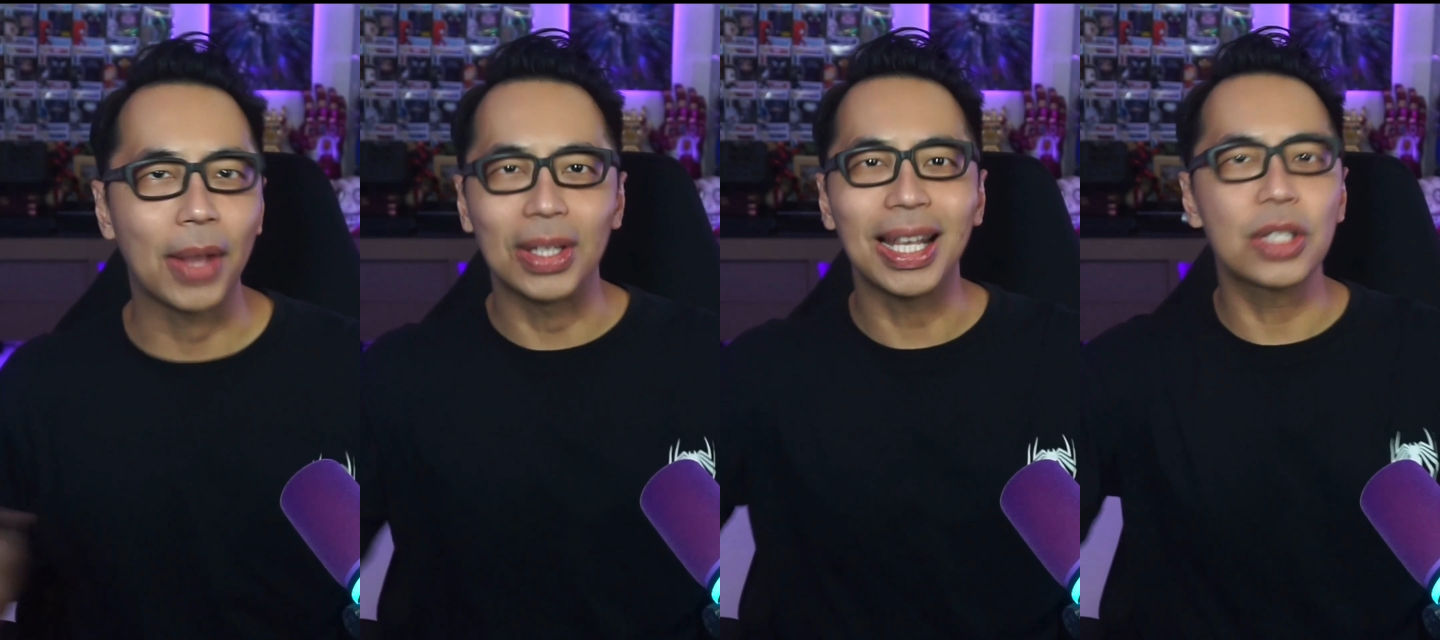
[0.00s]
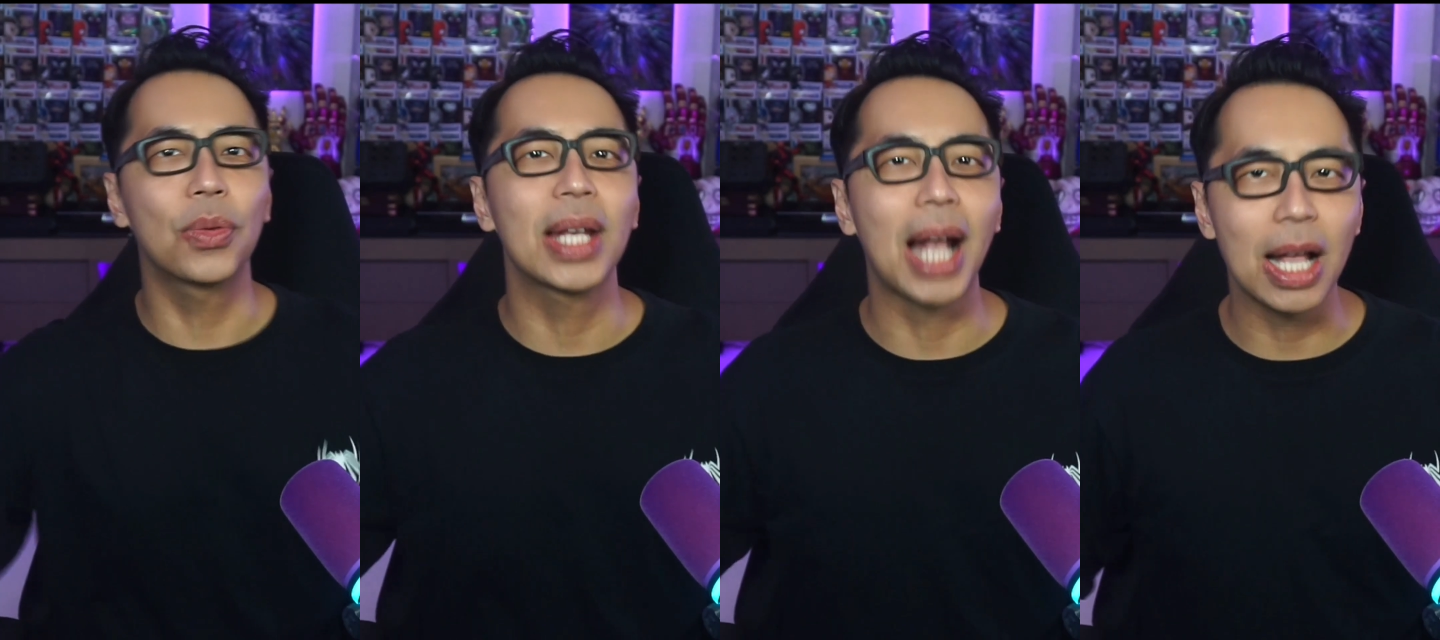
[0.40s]
the next
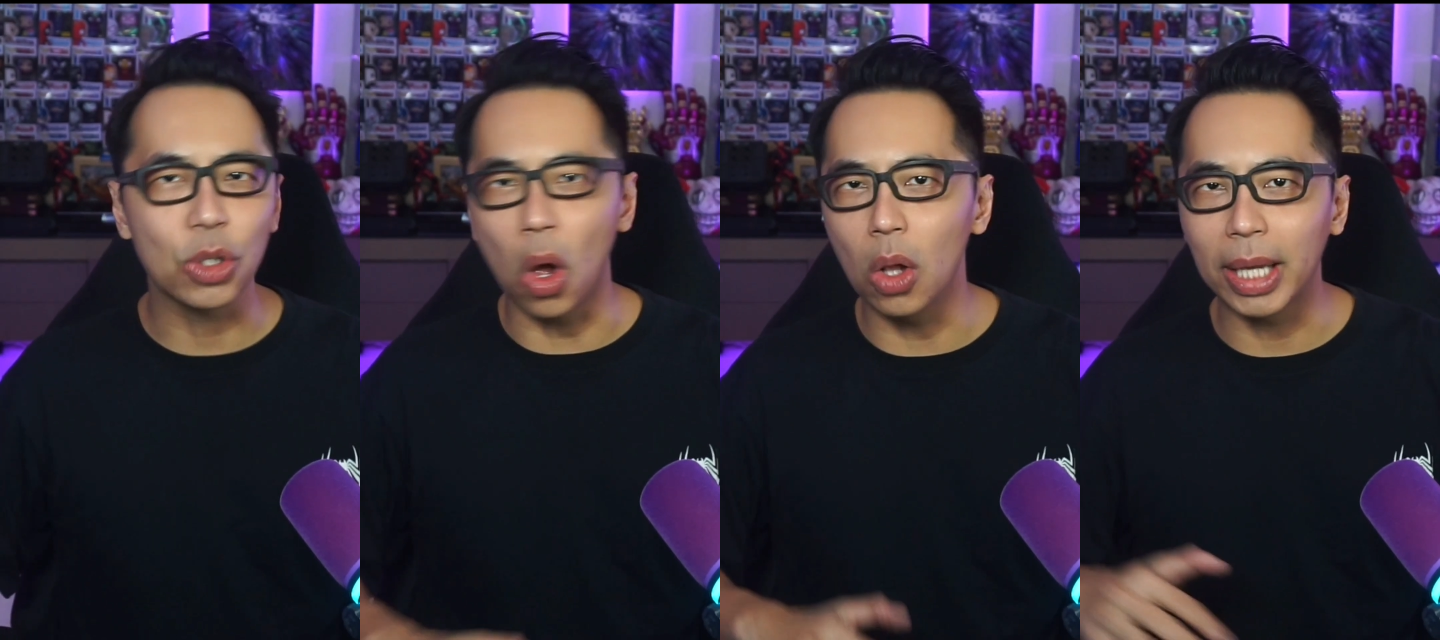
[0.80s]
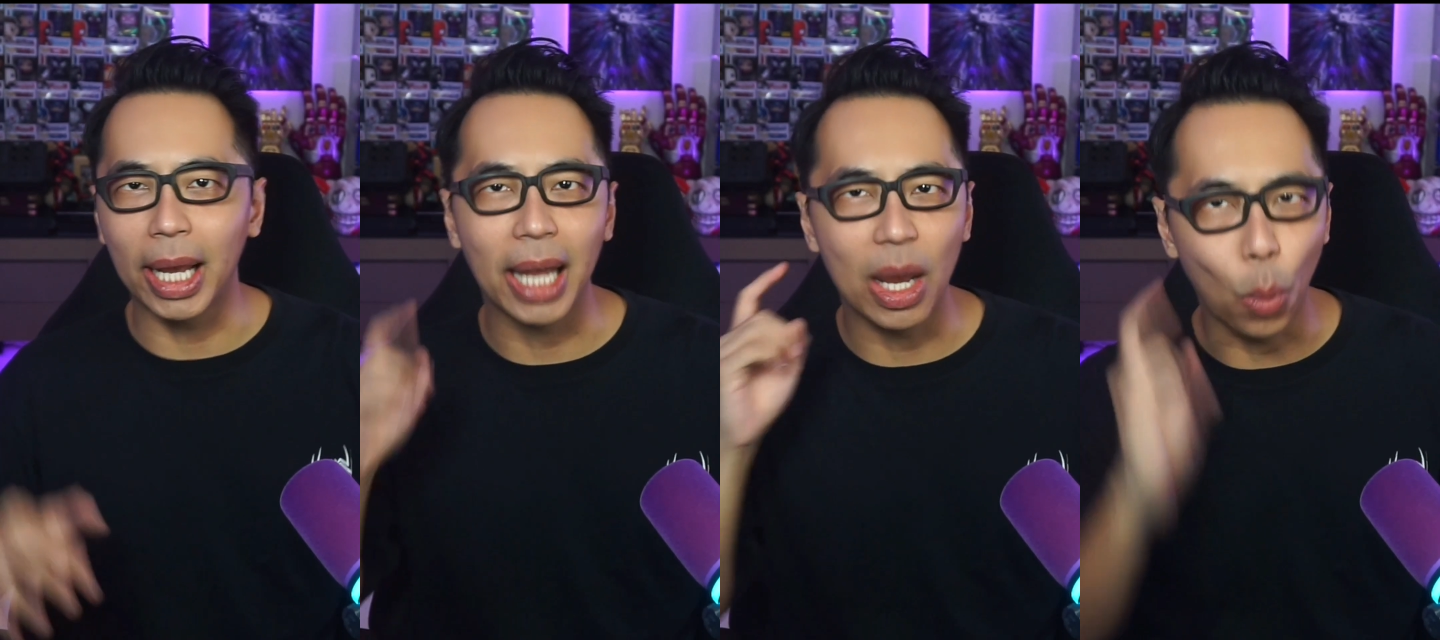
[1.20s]
3 cards all
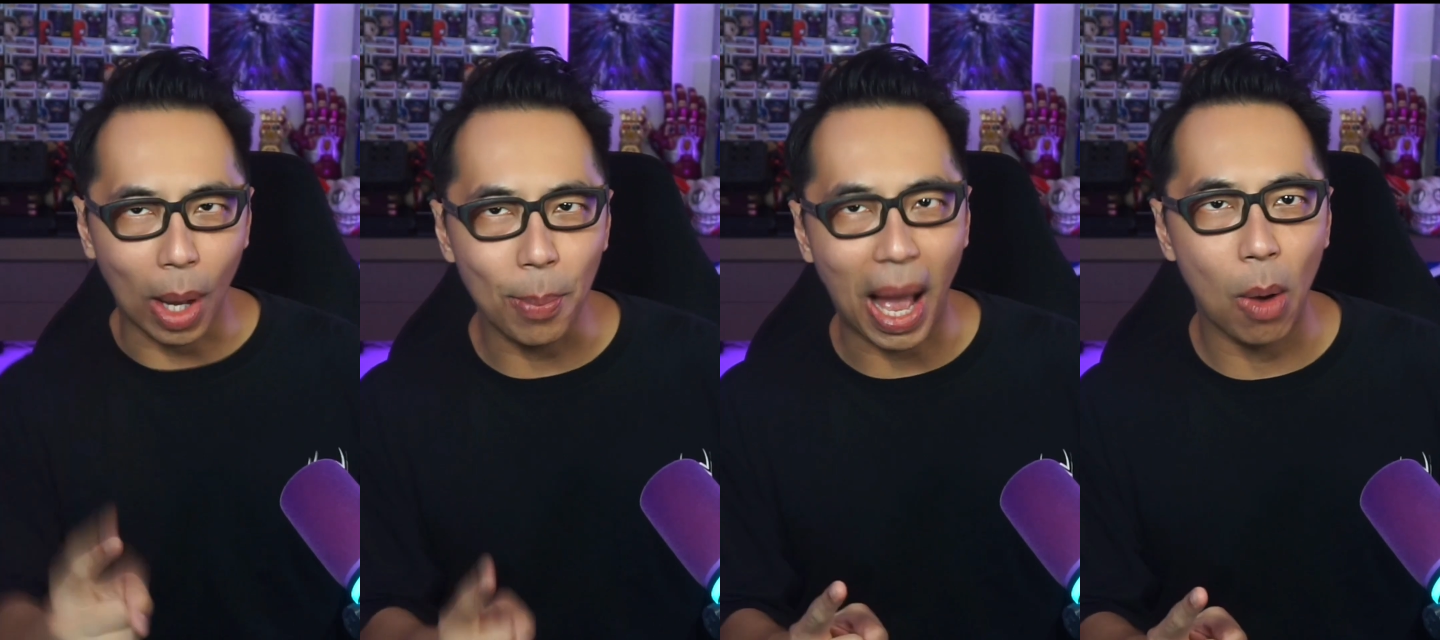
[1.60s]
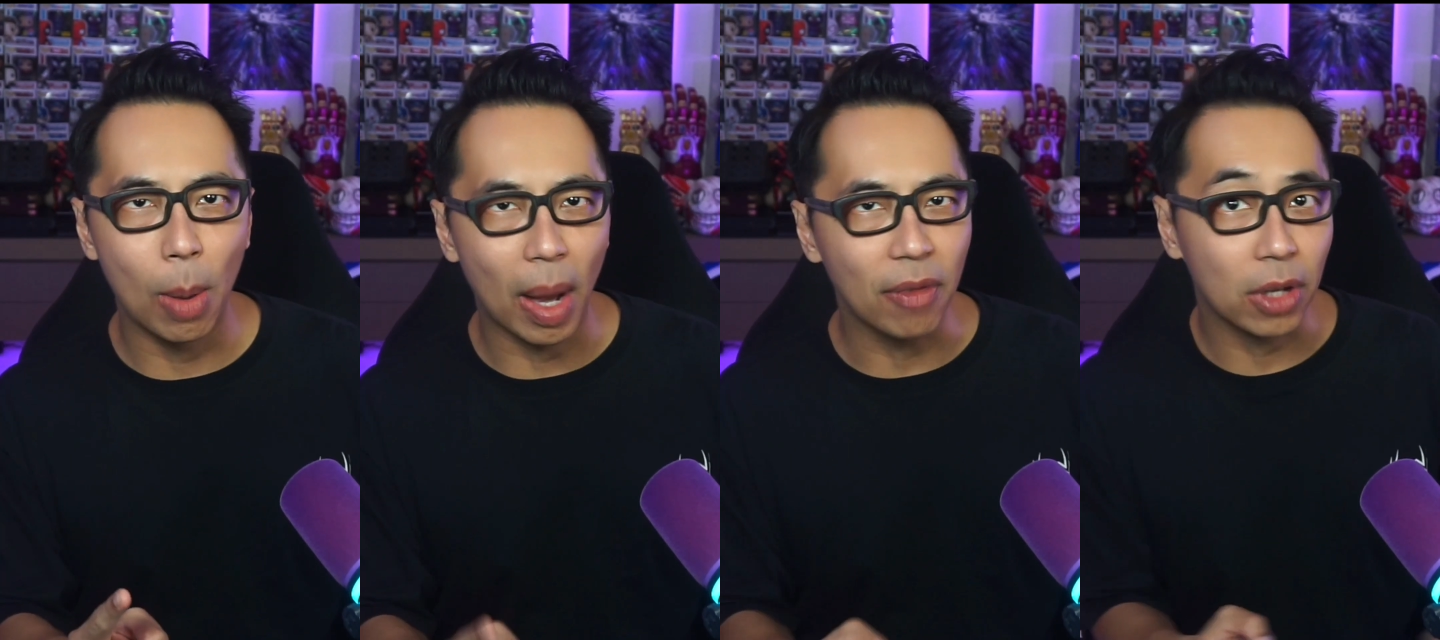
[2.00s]
get a 1 power
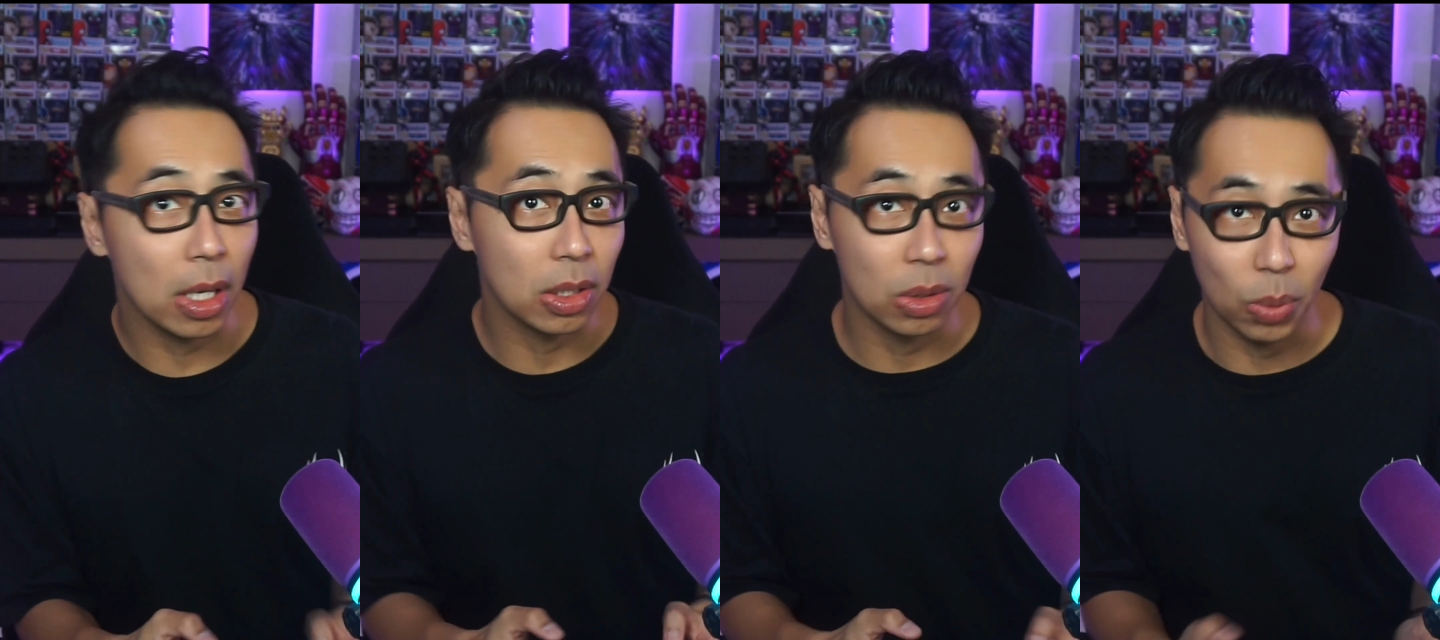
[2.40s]
buff because,